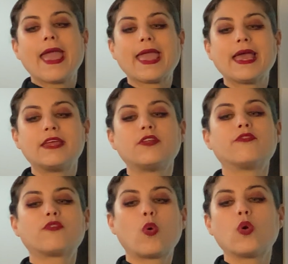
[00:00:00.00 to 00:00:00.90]
And
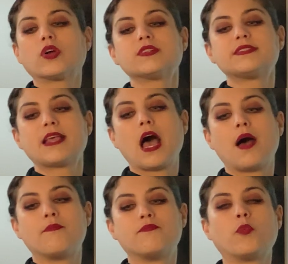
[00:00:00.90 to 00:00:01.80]
of course,
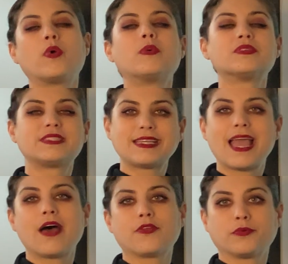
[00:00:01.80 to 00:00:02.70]
um, we will see
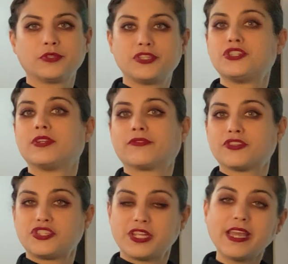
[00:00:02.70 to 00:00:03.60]
how the religion of
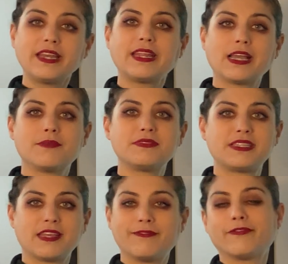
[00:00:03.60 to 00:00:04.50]
Christianity comes
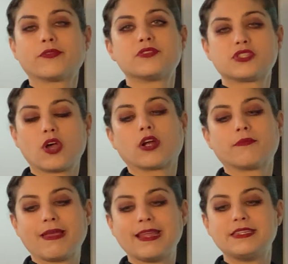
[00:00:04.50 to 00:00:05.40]
to influence the
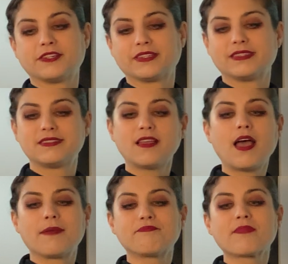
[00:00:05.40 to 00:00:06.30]
art made during this
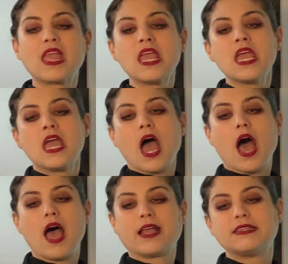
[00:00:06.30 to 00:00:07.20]
time.
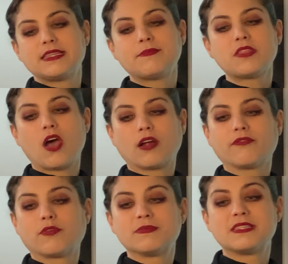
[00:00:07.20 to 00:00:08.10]
Uh, examine the
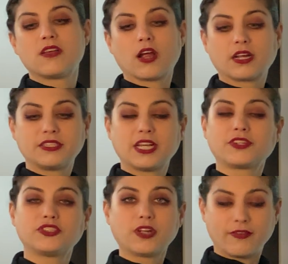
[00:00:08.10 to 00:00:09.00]
art forms and the
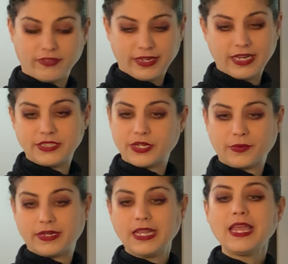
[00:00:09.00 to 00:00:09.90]
architecture of late
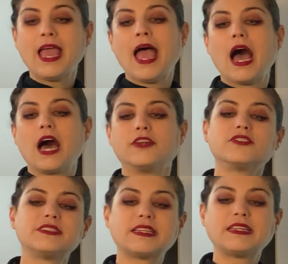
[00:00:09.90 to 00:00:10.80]
antiquity,
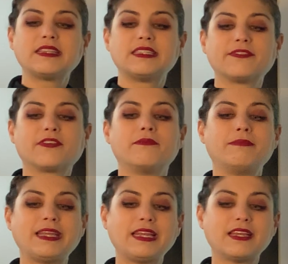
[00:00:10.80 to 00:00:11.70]
understanding the different
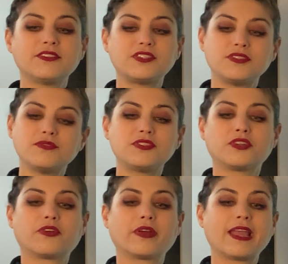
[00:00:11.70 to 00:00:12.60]
medias used
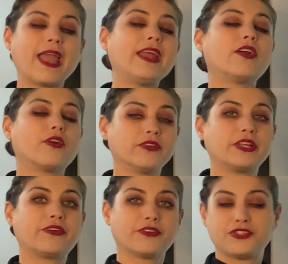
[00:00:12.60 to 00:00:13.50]
to create
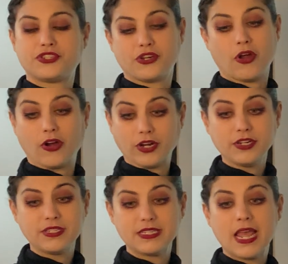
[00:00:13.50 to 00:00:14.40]
early Christian
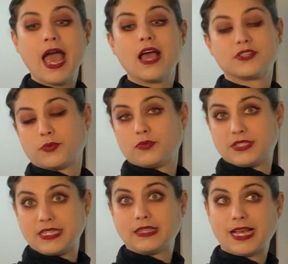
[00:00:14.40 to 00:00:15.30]
art. So we'll
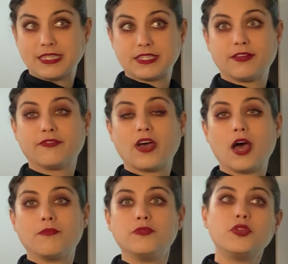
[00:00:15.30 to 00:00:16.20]
see lots of
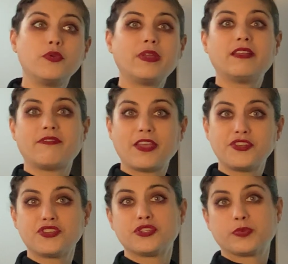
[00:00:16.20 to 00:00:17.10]
um, new
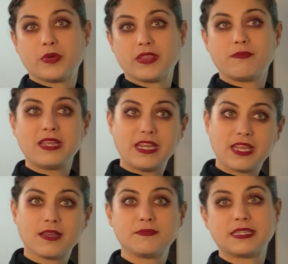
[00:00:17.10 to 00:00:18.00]
innovations with
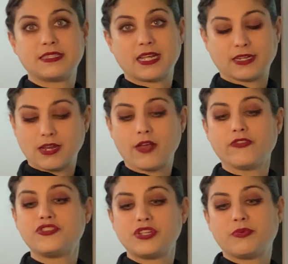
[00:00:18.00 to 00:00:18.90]
mediums and
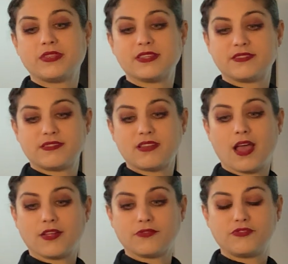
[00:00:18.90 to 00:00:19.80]
technology with this
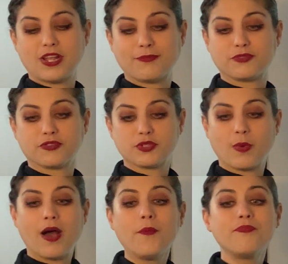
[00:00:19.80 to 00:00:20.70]
uh, chapter as
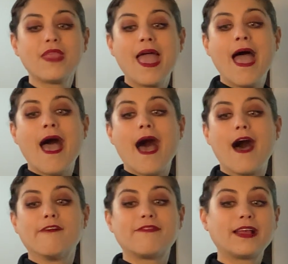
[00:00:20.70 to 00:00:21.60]
well.
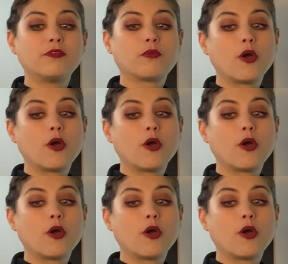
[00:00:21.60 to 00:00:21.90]
Uh, find